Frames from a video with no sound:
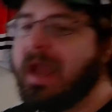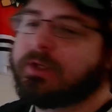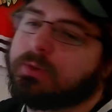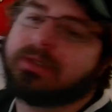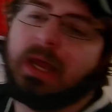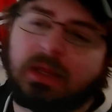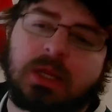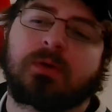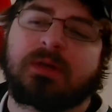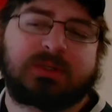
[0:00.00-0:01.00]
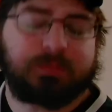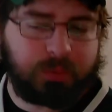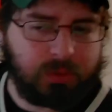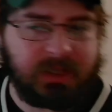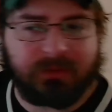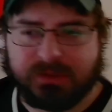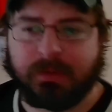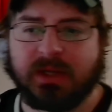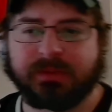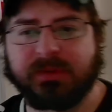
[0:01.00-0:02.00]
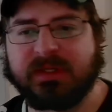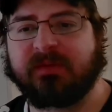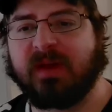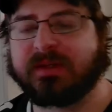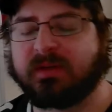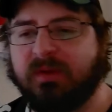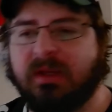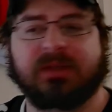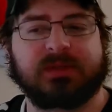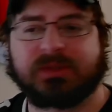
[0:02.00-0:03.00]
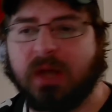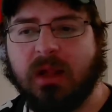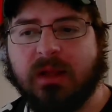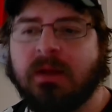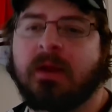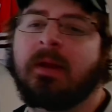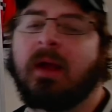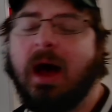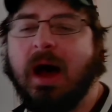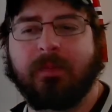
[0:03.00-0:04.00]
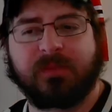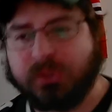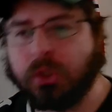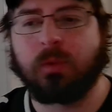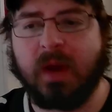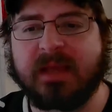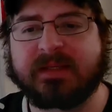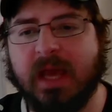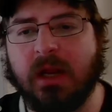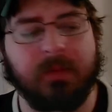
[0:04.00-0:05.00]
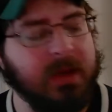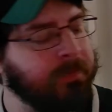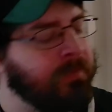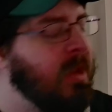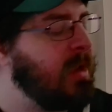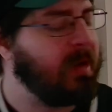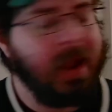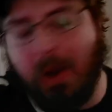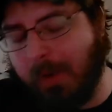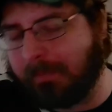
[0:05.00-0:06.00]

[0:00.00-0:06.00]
would tell you he's pretty responsible defensively. He's a solid two-way centerman. Now,